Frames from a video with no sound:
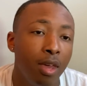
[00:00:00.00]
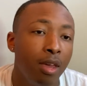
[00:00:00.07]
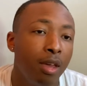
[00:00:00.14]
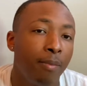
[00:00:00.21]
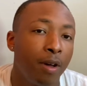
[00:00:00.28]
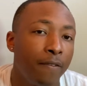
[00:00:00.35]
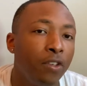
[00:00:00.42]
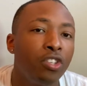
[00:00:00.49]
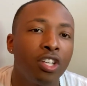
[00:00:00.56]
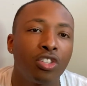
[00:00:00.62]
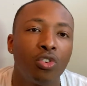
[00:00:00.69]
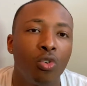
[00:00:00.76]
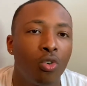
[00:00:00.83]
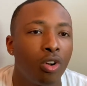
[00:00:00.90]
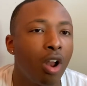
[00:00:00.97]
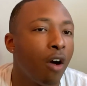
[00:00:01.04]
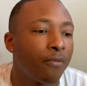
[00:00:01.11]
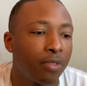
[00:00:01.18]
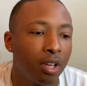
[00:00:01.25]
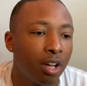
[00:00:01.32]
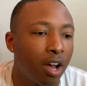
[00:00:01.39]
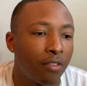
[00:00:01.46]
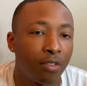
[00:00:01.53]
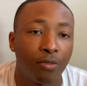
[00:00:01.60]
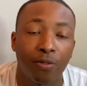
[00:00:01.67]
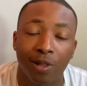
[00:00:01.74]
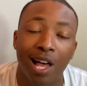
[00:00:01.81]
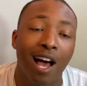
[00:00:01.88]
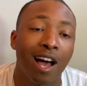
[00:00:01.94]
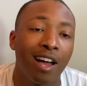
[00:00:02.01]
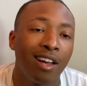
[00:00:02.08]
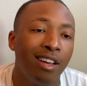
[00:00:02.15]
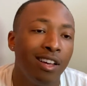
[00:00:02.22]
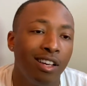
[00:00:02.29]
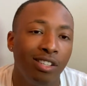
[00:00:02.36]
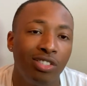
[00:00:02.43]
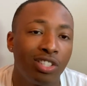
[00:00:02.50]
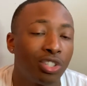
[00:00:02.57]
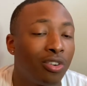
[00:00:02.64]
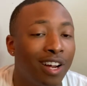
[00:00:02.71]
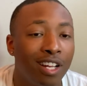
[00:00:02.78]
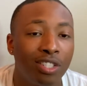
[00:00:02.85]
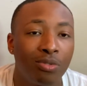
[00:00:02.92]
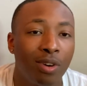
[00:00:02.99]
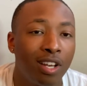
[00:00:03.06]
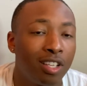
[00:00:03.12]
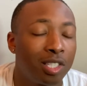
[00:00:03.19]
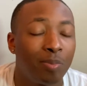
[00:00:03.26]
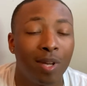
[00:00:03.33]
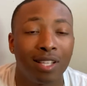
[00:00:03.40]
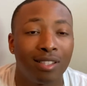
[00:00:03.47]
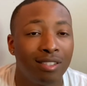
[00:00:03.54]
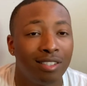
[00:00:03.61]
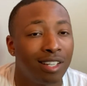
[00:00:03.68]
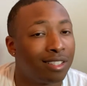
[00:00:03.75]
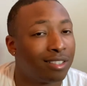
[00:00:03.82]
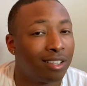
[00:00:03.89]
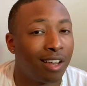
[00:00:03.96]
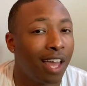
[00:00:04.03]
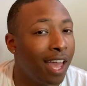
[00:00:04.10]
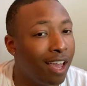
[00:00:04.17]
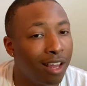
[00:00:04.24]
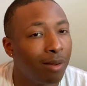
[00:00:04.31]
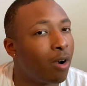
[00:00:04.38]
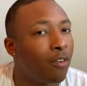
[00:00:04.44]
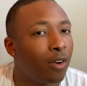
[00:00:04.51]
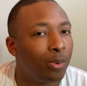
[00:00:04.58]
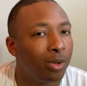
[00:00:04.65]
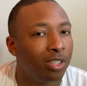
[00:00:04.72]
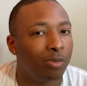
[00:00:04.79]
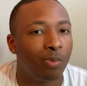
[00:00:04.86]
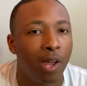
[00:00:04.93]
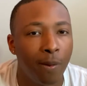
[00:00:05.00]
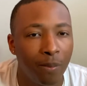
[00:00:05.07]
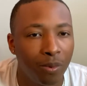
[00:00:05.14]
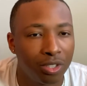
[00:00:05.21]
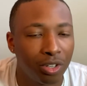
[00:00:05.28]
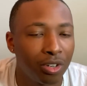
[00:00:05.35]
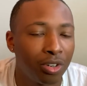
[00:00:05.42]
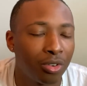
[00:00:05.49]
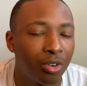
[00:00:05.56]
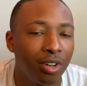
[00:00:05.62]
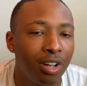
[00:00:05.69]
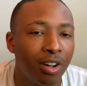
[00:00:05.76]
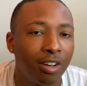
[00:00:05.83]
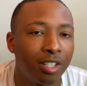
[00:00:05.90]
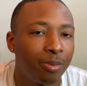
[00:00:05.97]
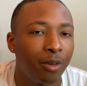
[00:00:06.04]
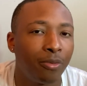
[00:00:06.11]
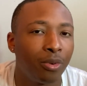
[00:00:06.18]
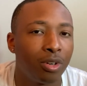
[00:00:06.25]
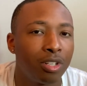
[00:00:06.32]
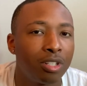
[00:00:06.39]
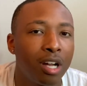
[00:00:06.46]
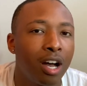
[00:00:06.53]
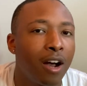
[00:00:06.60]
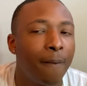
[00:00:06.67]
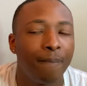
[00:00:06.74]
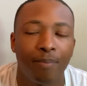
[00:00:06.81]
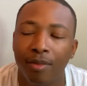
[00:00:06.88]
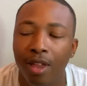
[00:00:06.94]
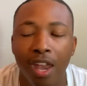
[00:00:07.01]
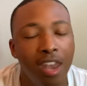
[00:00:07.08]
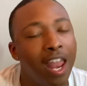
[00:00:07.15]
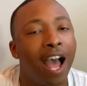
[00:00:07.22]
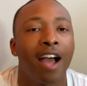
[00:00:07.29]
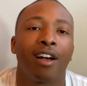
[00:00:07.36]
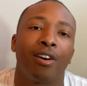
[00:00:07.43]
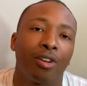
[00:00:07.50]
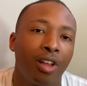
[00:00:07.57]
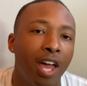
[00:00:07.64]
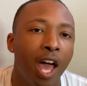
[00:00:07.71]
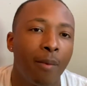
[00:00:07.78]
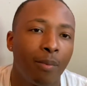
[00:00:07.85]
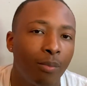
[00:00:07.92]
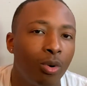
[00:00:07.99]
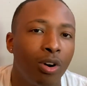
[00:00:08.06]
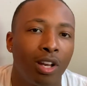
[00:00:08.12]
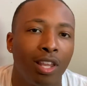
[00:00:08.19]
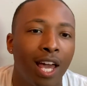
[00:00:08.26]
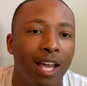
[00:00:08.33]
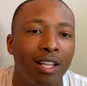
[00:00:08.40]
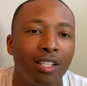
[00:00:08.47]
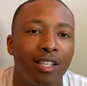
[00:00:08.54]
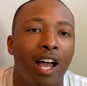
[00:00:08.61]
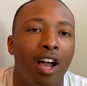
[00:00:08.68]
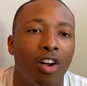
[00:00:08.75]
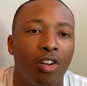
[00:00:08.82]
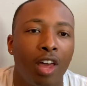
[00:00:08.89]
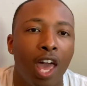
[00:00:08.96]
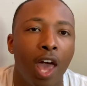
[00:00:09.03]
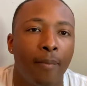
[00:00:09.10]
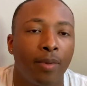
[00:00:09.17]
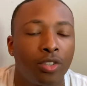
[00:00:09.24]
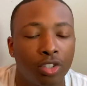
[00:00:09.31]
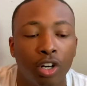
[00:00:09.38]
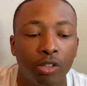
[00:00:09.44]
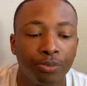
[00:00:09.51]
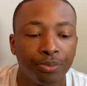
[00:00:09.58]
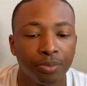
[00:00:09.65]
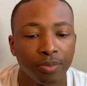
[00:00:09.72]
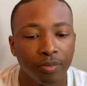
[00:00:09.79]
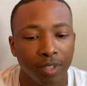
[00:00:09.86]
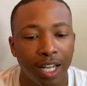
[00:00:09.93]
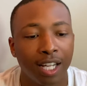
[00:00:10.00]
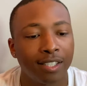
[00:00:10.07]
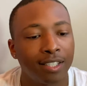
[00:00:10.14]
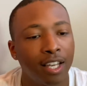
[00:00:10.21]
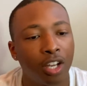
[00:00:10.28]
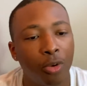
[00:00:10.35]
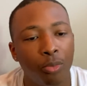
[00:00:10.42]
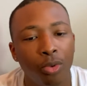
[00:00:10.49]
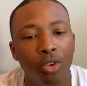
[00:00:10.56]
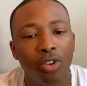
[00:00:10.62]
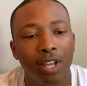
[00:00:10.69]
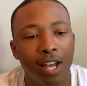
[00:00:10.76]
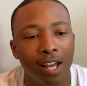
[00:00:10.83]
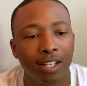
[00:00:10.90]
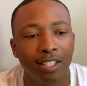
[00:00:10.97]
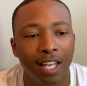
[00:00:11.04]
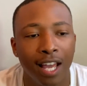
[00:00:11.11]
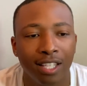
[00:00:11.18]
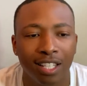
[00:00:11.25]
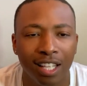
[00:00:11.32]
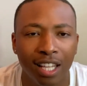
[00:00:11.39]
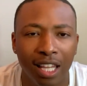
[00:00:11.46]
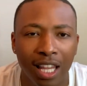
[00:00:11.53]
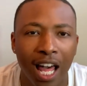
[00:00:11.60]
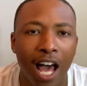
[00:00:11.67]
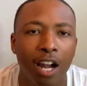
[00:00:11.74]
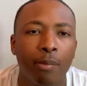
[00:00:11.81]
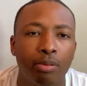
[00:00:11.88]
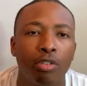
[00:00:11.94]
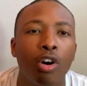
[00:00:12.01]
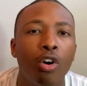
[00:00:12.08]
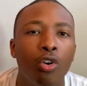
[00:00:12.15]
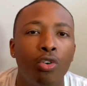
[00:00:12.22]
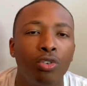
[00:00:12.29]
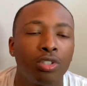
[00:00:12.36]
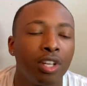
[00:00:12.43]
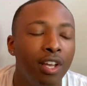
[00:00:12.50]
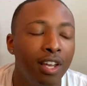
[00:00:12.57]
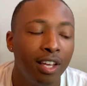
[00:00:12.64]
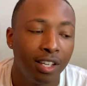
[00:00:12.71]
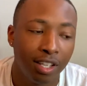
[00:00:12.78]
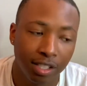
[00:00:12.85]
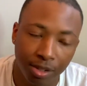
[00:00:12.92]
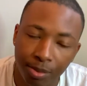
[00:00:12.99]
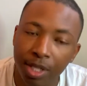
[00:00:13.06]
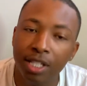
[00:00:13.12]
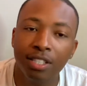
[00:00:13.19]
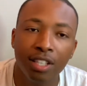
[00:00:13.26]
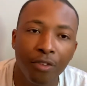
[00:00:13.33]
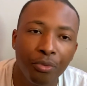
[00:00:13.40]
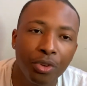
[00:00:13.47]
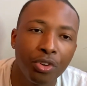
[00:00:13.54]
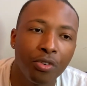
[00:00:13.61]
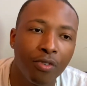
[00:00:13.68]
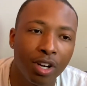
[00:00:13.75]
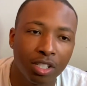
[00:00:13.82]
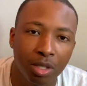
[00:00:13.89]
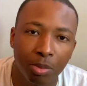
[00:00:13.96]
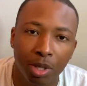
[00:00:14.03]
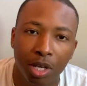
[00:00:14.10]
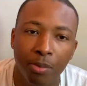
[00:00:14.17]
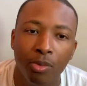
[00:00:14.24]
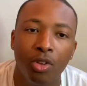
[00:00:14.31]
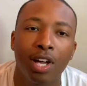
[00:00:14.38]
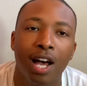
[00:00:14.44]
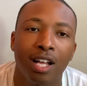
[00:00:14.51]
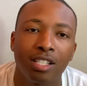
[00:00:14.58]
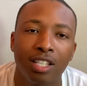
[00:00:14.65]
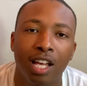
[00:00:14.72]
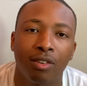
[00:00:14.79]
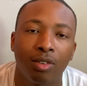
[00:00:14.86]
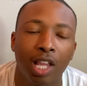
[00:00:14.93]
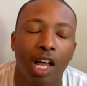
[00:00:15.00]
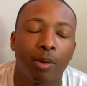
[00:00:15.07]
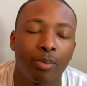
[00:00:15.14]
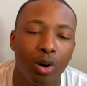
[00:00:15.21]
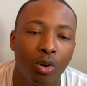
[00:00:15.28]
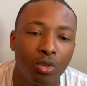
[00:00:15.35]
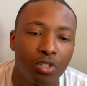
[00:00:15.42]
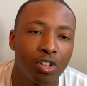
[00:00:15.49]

But if you just going off the fly, you just graduate expecting just to hand them over a of paper with your degree on and expect for a job, not going to happen. More than likely, it's not going to happen. So, like I said, community colleges has a lot of pros. Some good stuff for university, but community colleges have a lot of pros.